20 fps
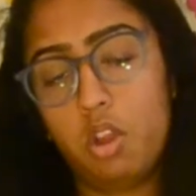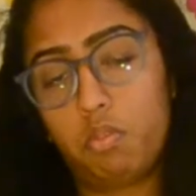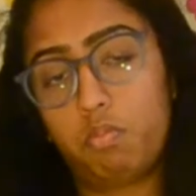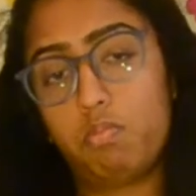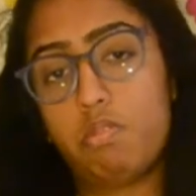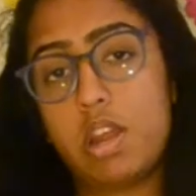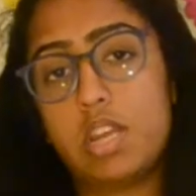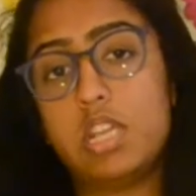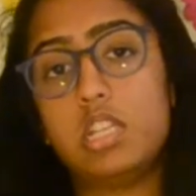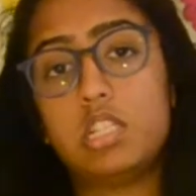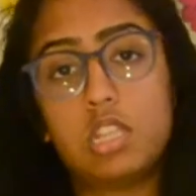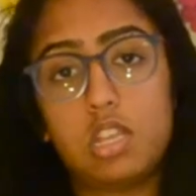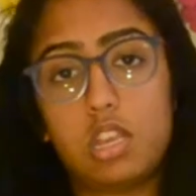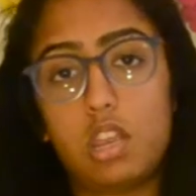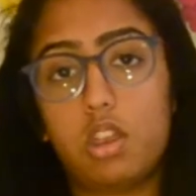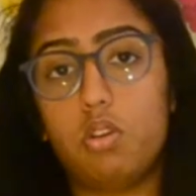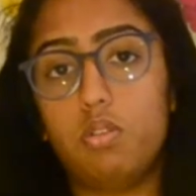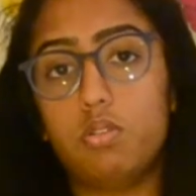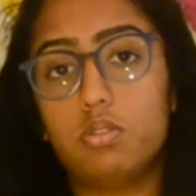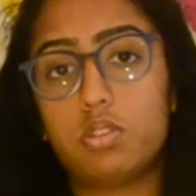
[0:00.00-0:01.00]
ready to
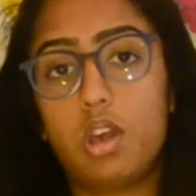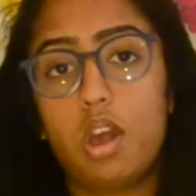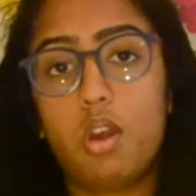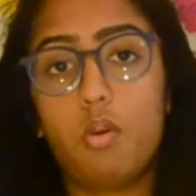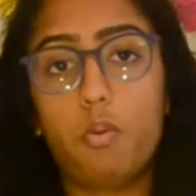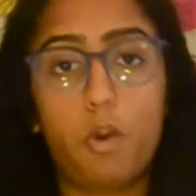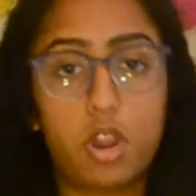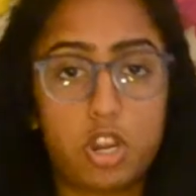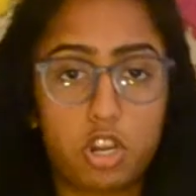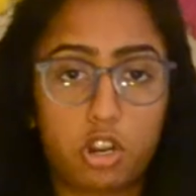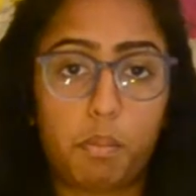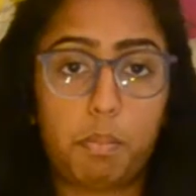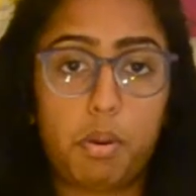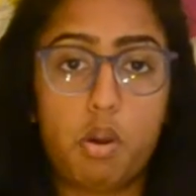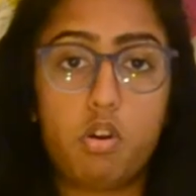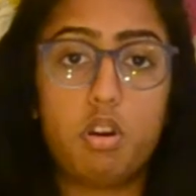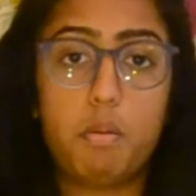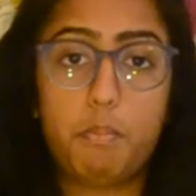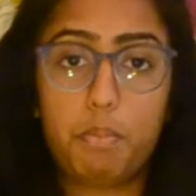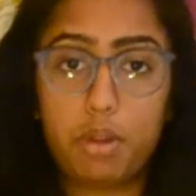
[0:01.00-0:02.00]
use when your
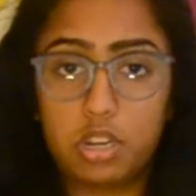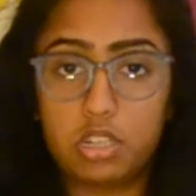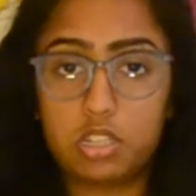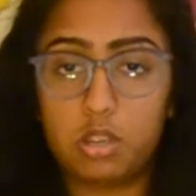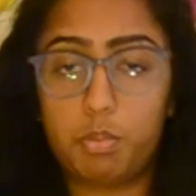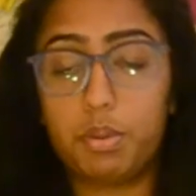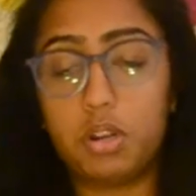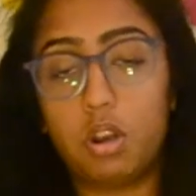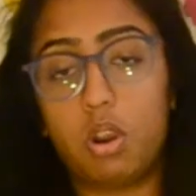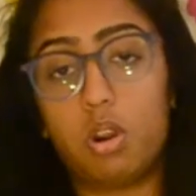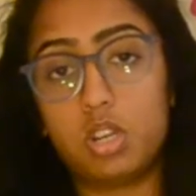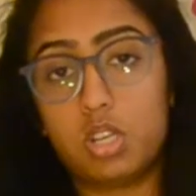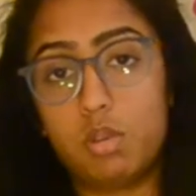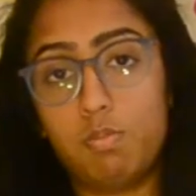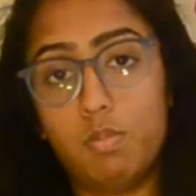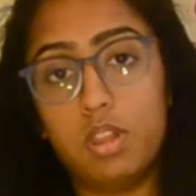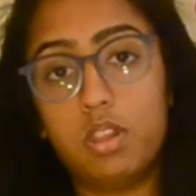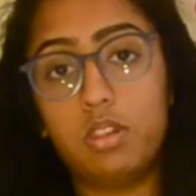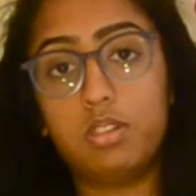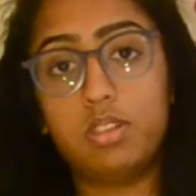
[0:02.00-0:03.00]
opponent brings up an
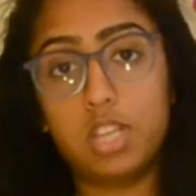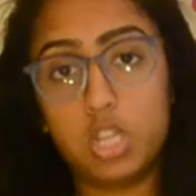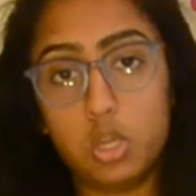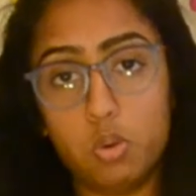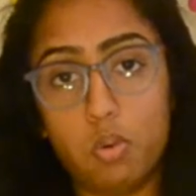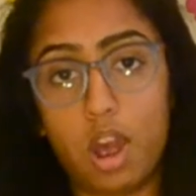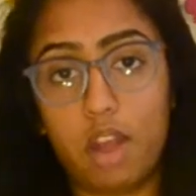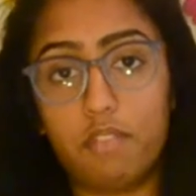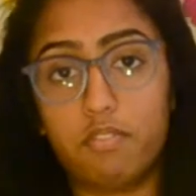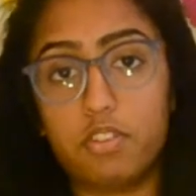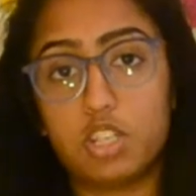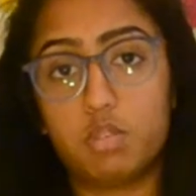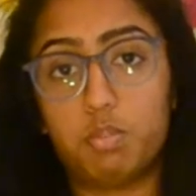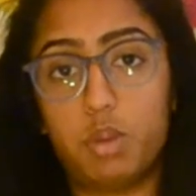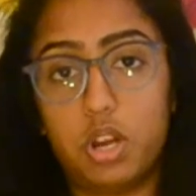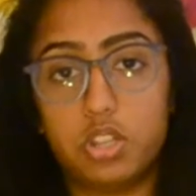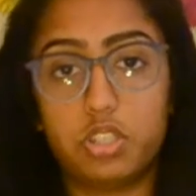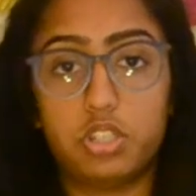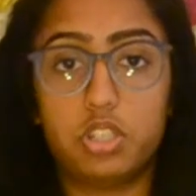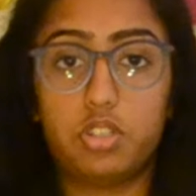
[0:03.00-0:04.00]
argument that you have
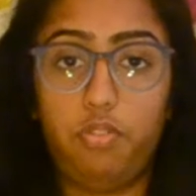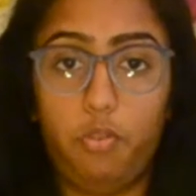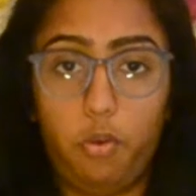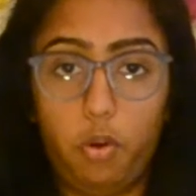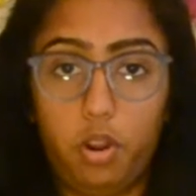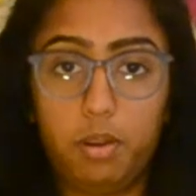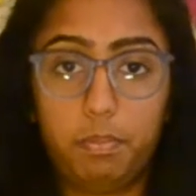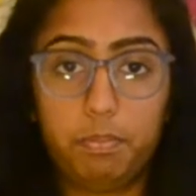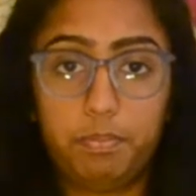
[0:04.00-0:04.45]
responses for.